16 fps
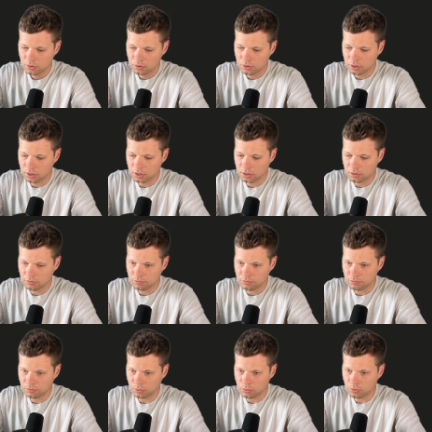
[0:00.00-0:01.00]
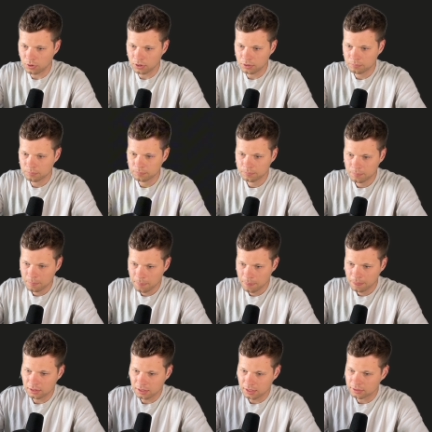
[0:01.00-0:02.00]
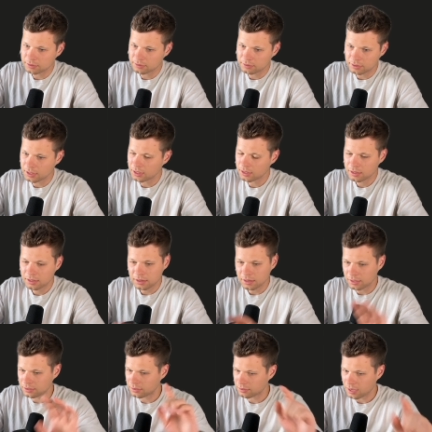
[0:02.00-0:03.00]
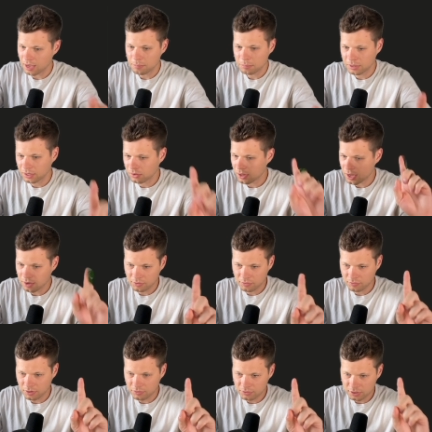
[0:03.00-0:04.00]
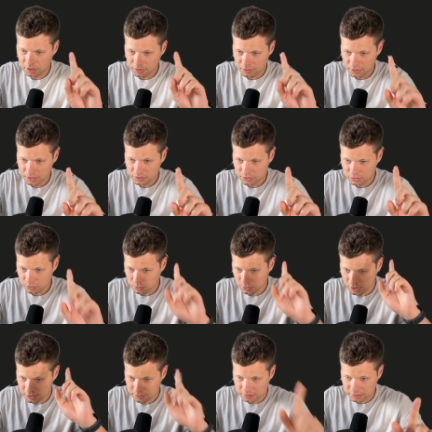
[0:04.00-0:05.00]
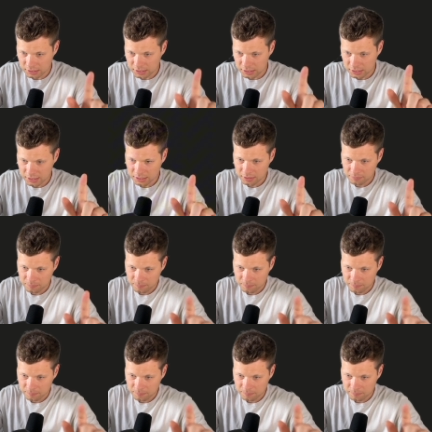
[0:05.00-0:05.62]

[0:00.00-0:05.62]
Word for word: the floor. Let's see. This is happening live. I've never done this, so let's see.